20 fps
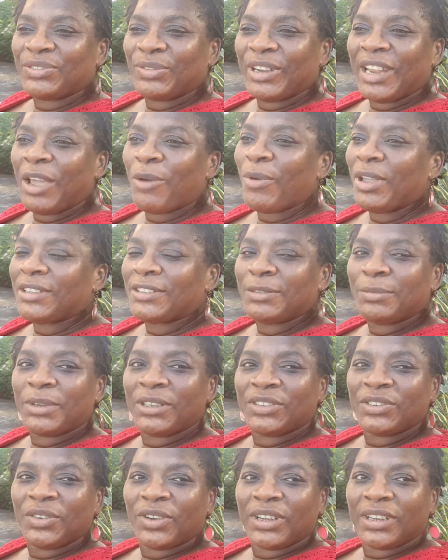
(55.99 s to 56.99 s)
When I went to
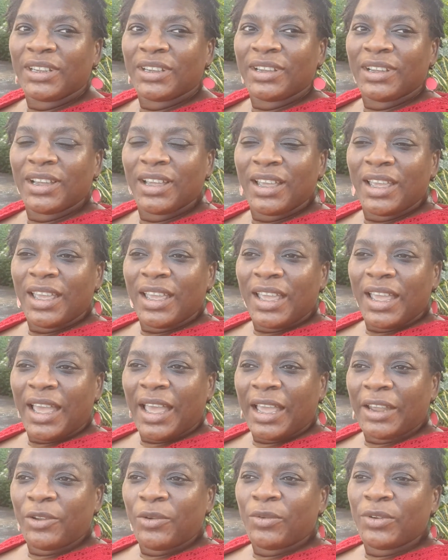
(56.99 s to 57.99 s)
Botswana,
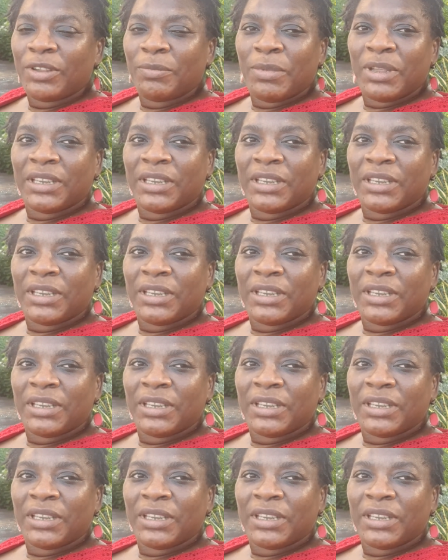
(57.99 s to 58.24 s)
I'd only